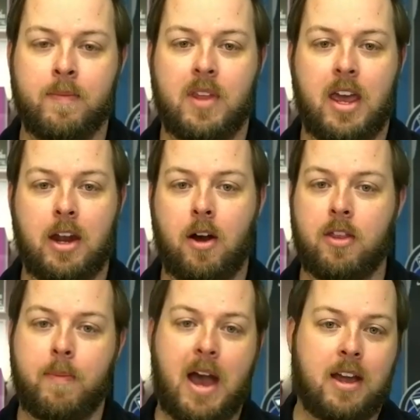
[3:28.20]
and on the
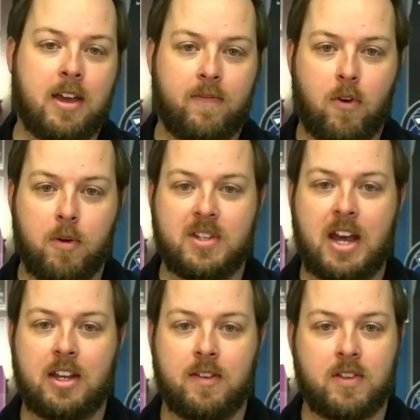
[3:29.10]
back end,
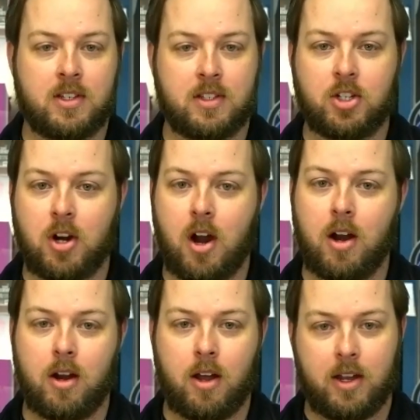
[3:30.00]
FORMSTACK gives us a
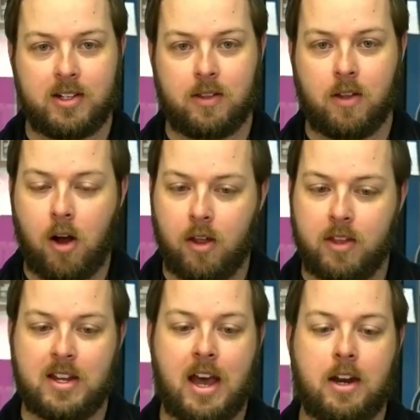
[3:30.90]
chart, all the
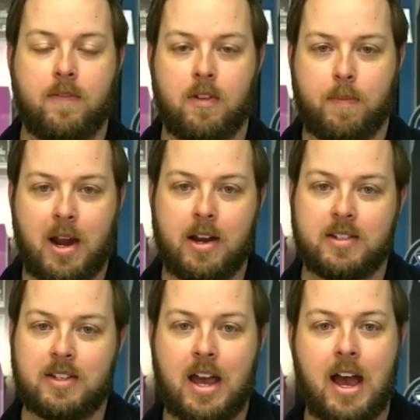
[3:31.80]
data for the parents
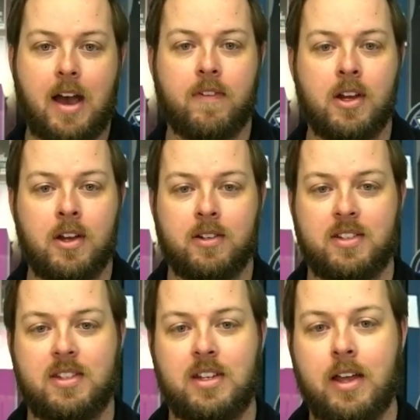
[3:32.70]
to have to
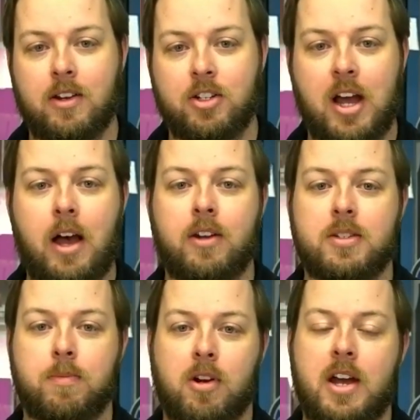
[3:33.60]
see how their child is
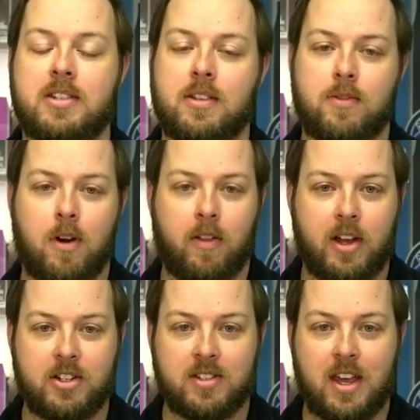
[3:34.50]
progressing through our
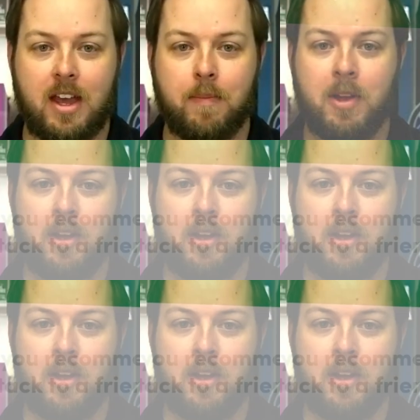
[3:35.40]
Legends camp.